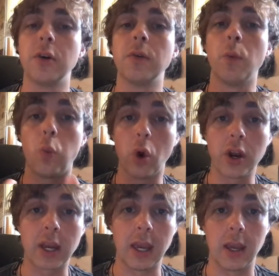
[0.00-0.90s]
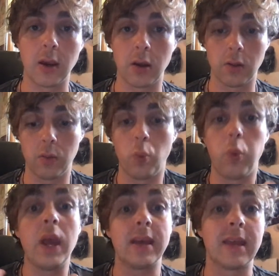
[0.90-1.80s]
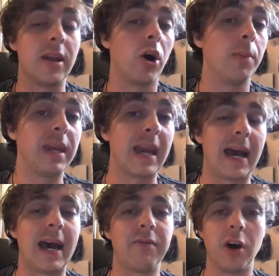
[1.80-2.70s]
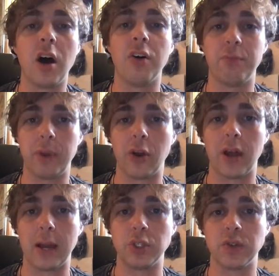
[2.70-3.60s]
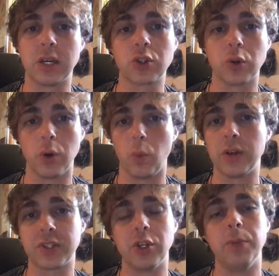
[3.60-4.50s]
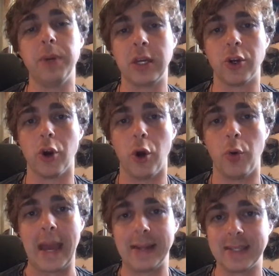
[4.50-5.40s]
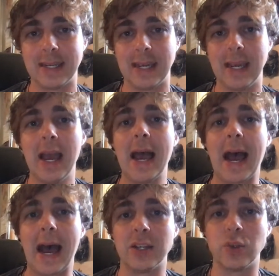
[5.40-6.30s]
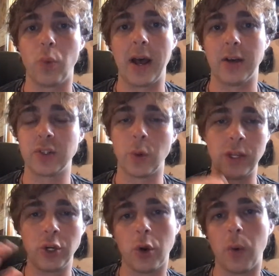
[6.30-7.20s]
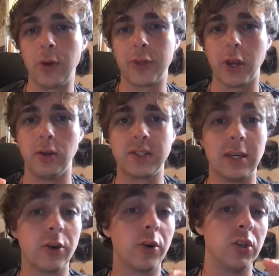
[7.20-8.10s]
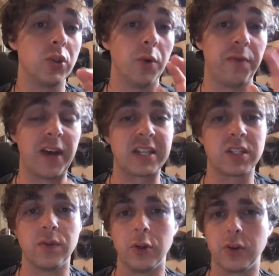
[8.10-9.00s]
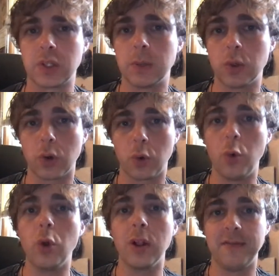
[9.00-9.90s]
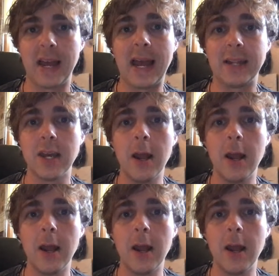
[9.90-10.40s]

working with and on behalf of Paradigm Shift Central while still being your own entity as well. So when you go out there and say you're going to a festival or some sort of cool event,